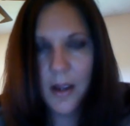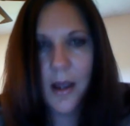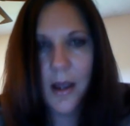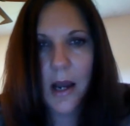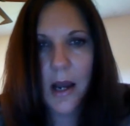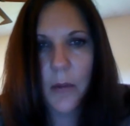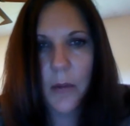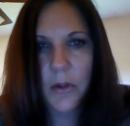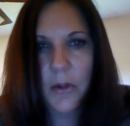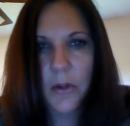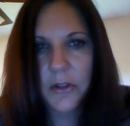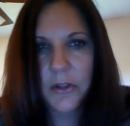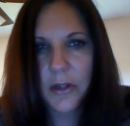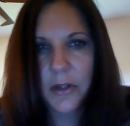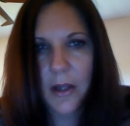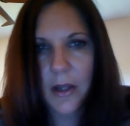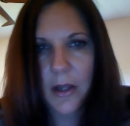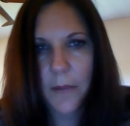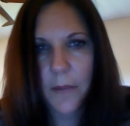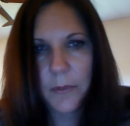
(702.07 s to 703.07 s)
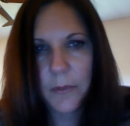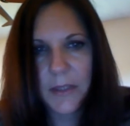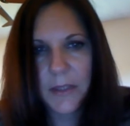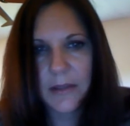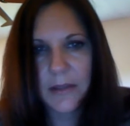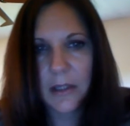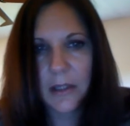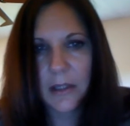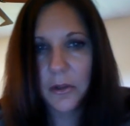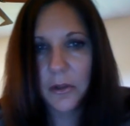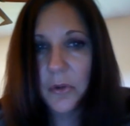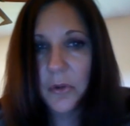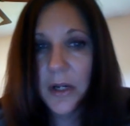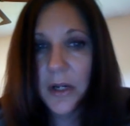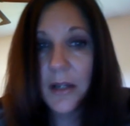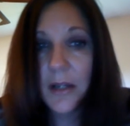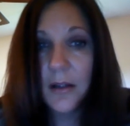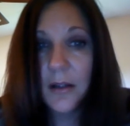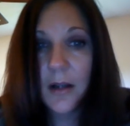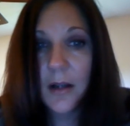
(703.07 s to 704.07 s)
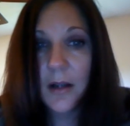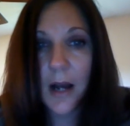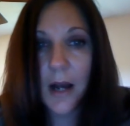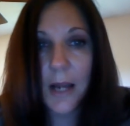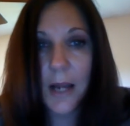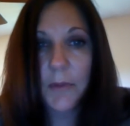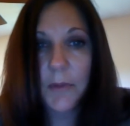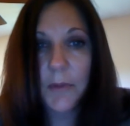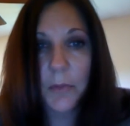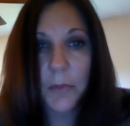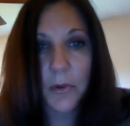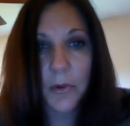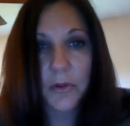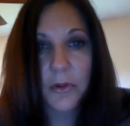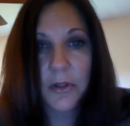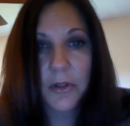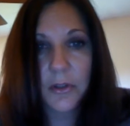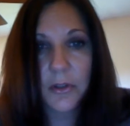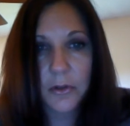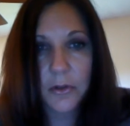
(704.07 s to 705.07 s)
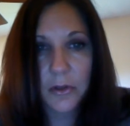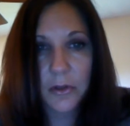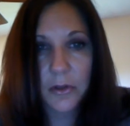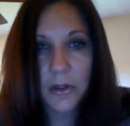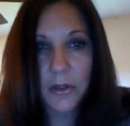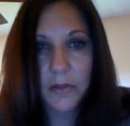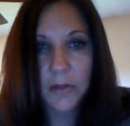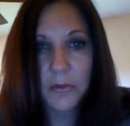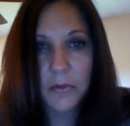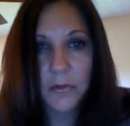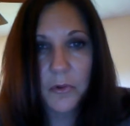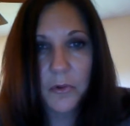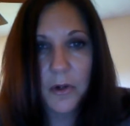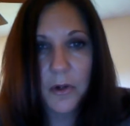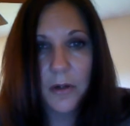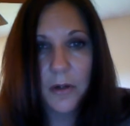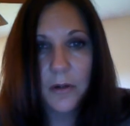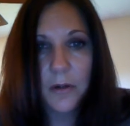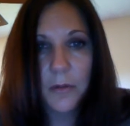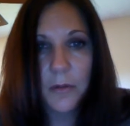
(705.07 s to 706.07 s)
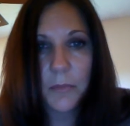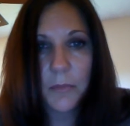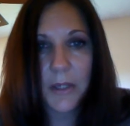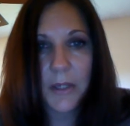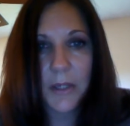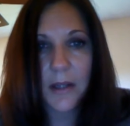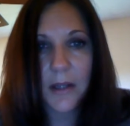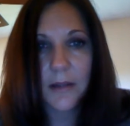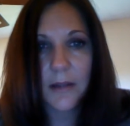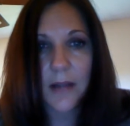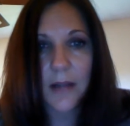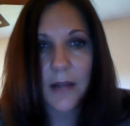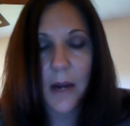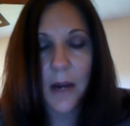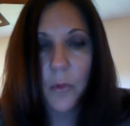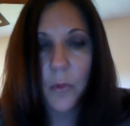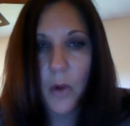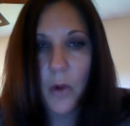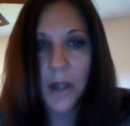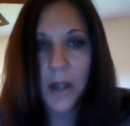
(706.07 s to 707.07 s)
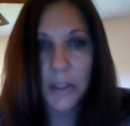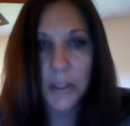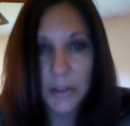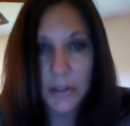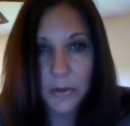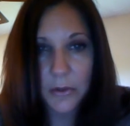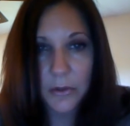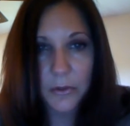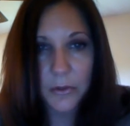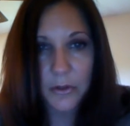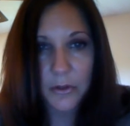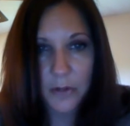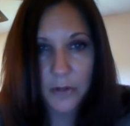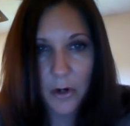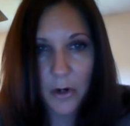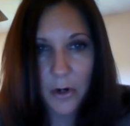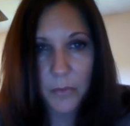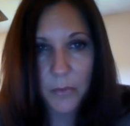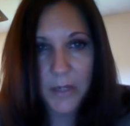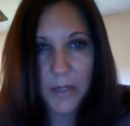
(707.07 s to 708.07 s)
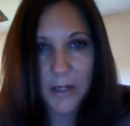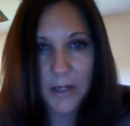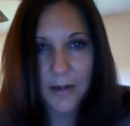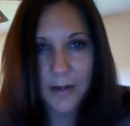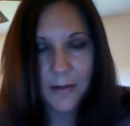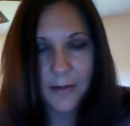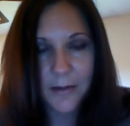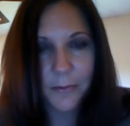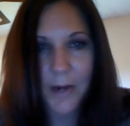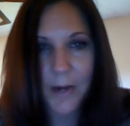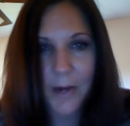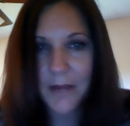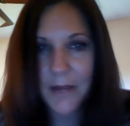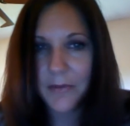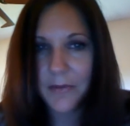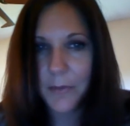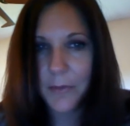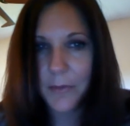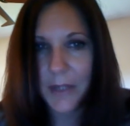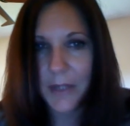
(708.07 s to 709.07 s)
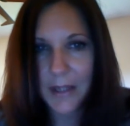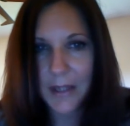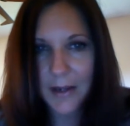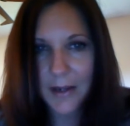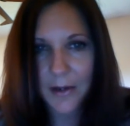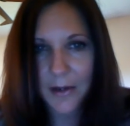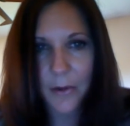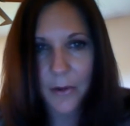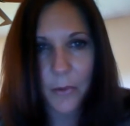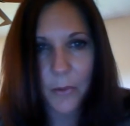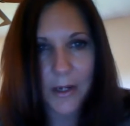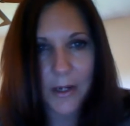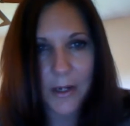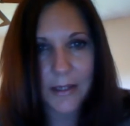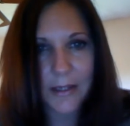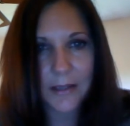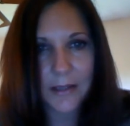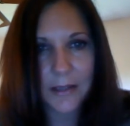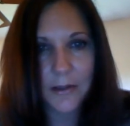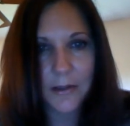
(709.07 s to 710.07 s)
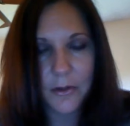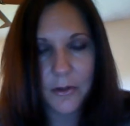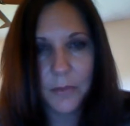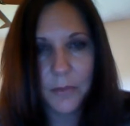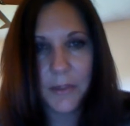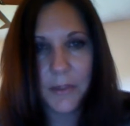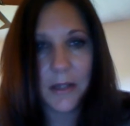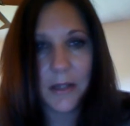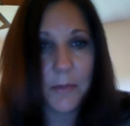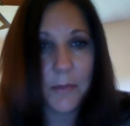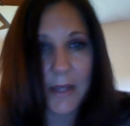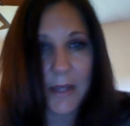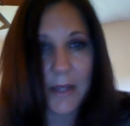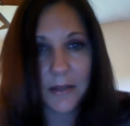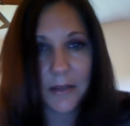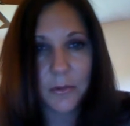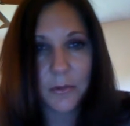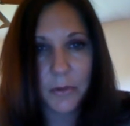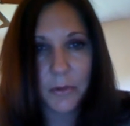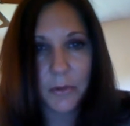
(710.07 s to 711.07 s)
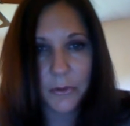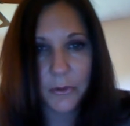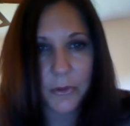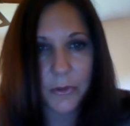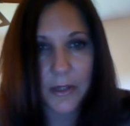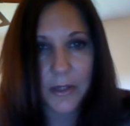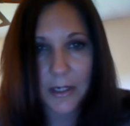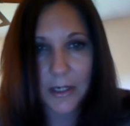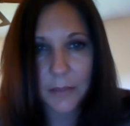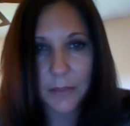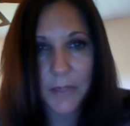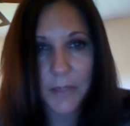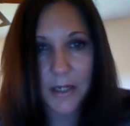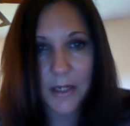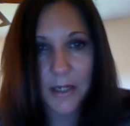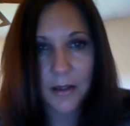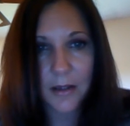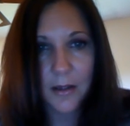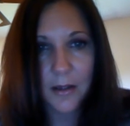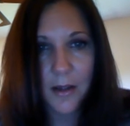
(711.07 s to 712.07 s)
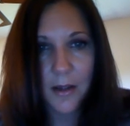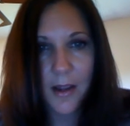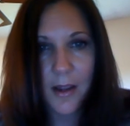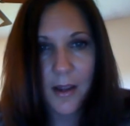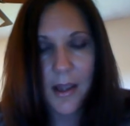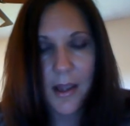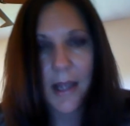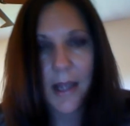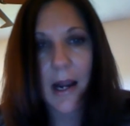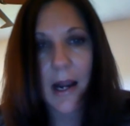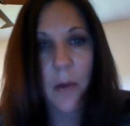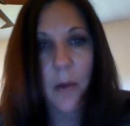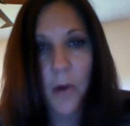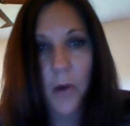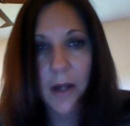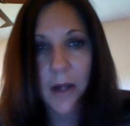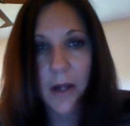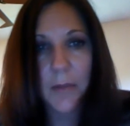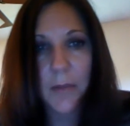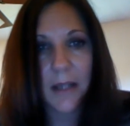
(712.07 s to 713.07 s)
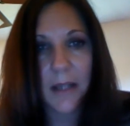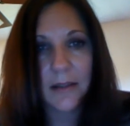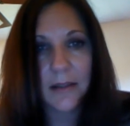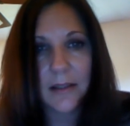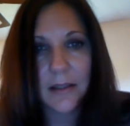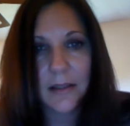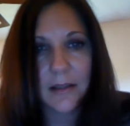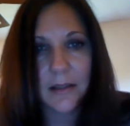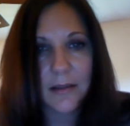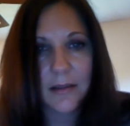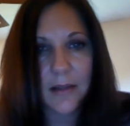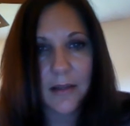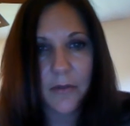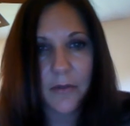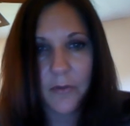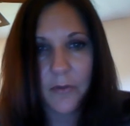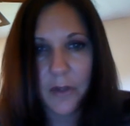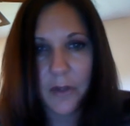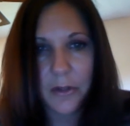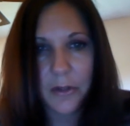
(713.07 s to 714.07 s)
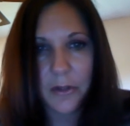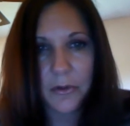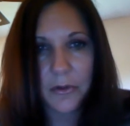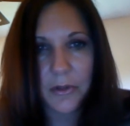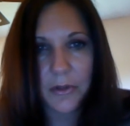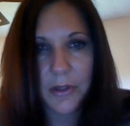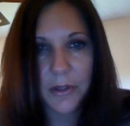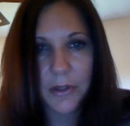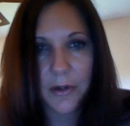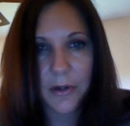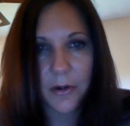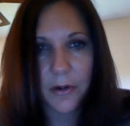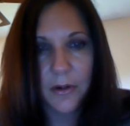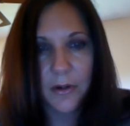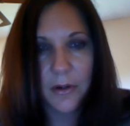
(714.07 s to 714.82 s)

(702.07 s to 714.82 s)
I want you to come to me and say, Lori, I am the person that you're looking for because I want you to show me right from the get-go what I need to do to be the best realtor that I can be. And I want to make 6 and 7 figures a year.